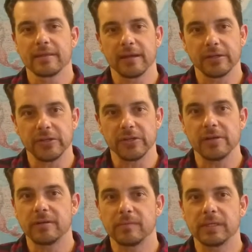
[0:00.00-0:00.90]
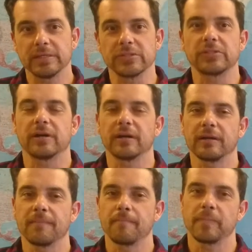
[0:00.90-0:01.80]
They are durable and
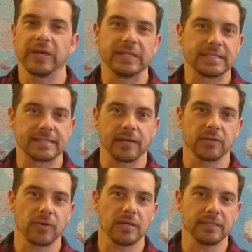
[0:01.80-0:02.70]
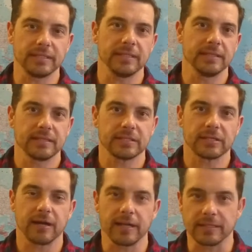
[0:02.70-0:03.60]
strong, and the sound quality is
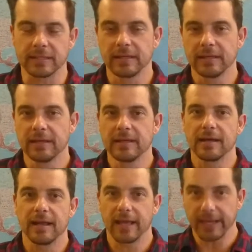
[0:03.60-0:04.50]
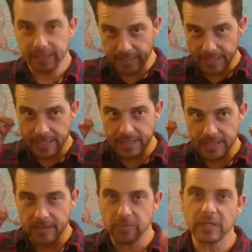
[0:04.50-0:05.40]
great. I like the inner
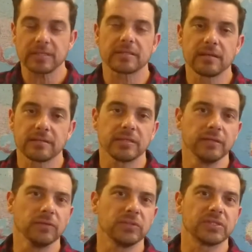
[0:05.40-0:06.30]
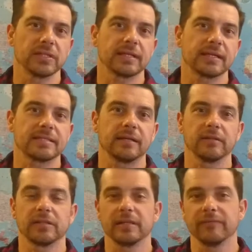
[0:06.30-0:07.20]
ear ones, so it also cuts
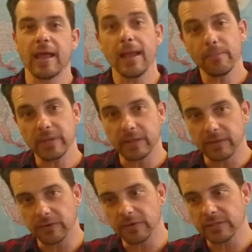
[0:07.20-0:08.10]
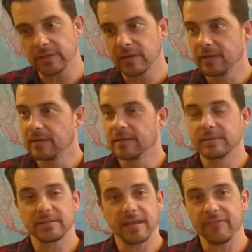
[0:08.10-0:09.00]
out the ambient noise,
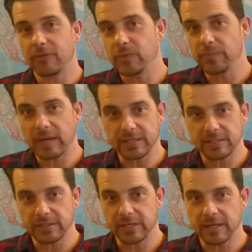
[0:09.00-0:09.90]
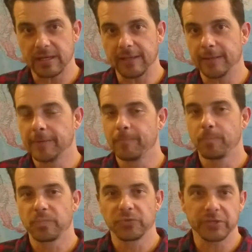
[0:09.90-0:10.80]
say from a bus journey,
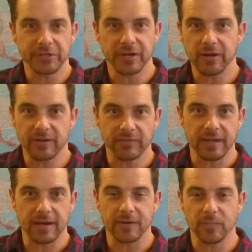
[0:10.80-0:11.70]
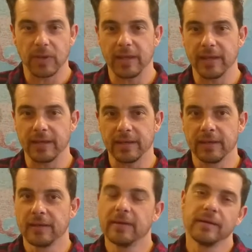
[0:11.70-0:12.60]
the drone of an aeroplane,
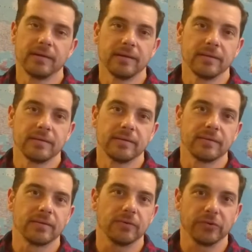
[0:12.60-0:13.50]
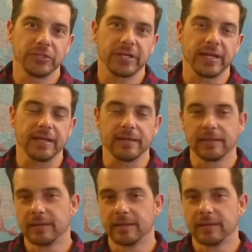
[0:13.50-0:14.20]
or train.